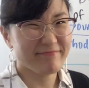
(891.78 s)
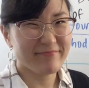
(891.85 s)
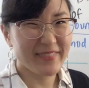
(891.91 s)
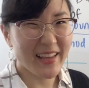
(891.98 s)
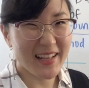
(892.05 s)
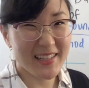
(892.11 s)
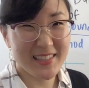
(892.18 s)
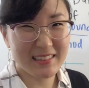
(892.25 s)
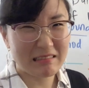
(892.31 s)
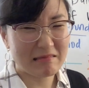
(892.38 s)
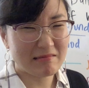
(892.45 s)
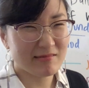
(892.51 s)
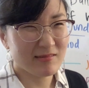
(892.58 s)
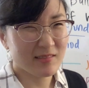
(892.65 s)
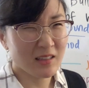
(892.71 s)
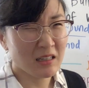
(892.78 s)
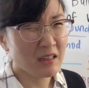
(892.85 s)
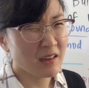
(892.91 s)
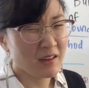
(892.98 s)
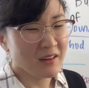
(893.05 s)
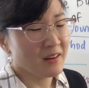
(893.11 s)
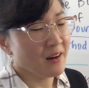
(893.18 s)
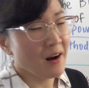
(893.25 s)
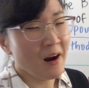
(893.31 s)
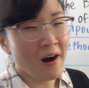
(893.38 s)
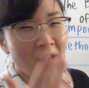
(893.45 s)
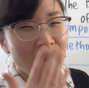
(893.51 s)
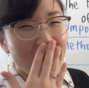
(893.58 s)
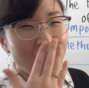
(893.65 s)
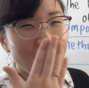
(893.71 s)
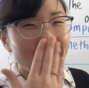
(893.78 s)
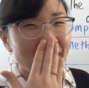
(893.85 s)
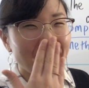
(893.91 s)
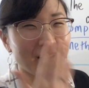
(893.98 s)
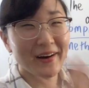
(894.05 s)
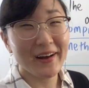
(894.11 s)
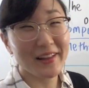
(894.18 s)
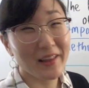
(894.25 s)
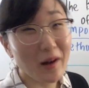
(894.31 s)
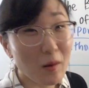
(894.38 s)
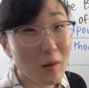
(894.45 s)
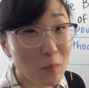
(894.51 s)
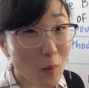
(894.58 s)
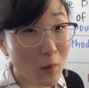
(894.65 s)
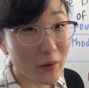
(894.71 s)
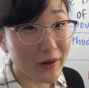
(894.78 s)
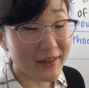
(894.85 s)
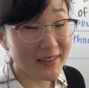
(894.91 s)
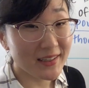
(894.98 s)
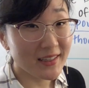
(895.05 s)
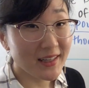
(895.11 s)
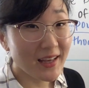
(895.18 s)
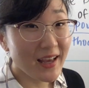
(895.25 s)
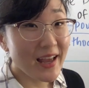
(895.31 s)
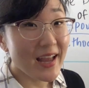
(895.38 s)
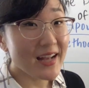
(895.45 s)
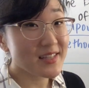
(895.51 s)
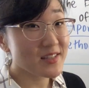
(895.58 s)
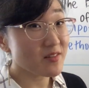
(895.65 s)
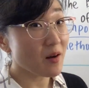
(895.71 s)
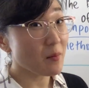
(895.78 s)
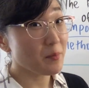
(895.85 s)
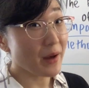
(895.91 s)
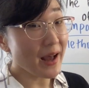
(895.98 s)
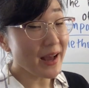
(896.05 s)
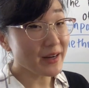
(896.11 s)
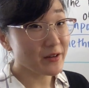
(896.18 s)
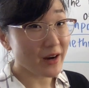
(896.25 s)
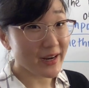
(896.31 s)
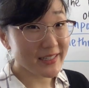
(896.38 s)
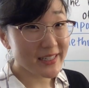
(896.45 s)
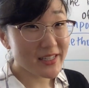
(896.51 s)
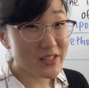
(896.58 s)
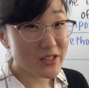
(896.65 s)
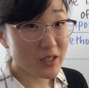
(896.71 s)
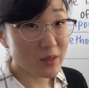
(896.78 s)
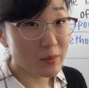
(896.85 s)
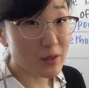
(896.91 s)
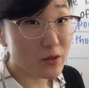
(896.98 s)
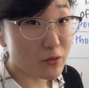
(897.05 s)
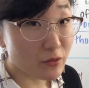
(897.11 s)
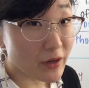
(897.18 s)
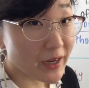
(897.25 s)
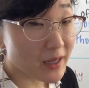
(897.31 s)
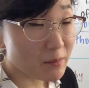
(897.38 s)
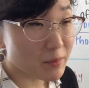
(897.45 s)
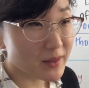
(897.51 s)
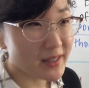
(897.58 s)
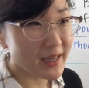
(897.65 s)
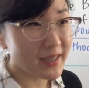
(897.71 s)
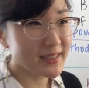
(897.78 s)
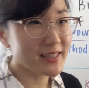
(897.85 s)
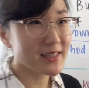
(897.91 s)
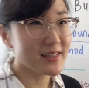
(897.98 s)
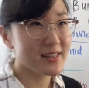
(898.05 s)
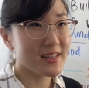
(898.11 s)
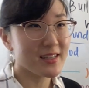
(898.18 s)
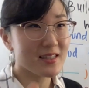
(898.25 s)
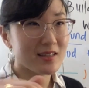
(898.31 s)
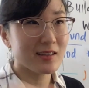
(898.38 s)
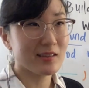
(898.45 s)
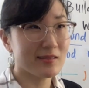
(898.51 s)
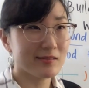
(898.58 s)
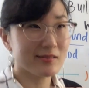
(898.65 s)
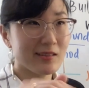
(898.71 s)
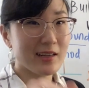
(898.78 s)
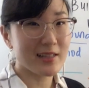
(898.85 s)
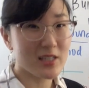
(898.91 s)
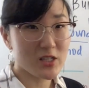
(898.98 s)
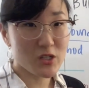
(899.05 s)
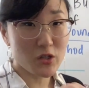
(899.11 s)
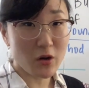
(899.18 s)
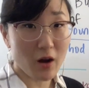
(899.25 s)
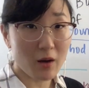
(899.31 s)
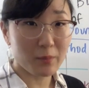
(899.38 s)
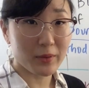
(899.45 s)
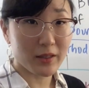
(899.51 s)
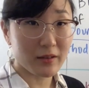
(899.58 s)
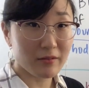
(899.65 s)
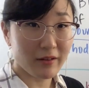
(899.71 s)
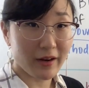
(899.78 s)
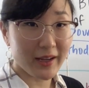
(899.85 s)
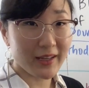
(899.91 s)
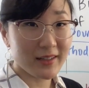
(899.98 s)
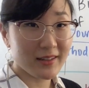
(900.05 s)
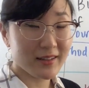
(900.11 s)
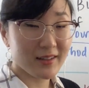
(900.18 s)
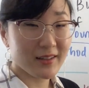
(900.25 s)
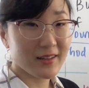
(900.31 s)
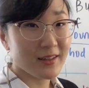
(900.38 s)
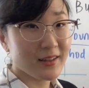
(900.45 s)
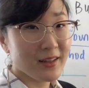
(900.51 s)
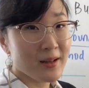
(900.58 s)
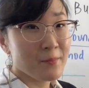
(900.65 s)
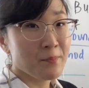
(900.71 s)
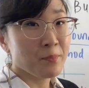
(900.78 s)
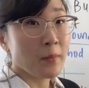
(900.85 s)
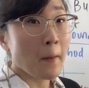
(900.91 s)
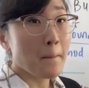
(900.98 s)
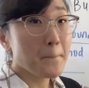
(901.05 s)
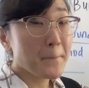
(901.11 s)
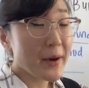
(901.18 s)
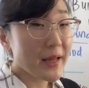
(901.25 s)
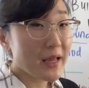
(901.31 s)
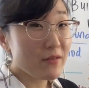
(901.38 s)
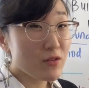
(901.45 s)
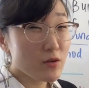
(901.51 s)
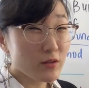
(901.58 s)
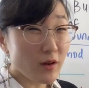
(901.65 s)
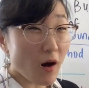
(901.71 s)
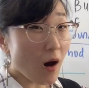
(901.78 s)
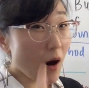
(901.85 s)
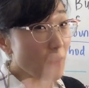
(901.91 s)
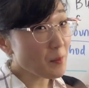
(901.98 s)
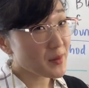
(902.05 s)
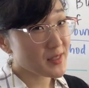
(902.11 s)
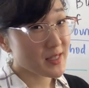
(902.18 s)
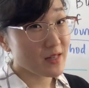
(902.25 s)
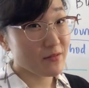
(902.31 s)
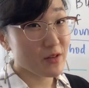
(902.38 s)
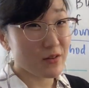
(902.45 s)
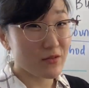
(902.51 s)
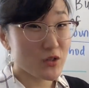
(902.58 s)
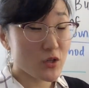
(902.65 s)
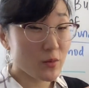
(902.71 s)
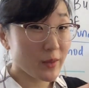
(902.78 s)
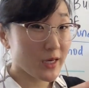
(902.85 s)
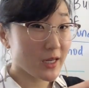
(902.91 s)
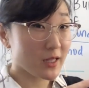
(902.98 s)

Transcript: It's a little boring. It's not bad. Your ideas could be great, but the idea is it's choppy, right? But if you the opposite, if you have too many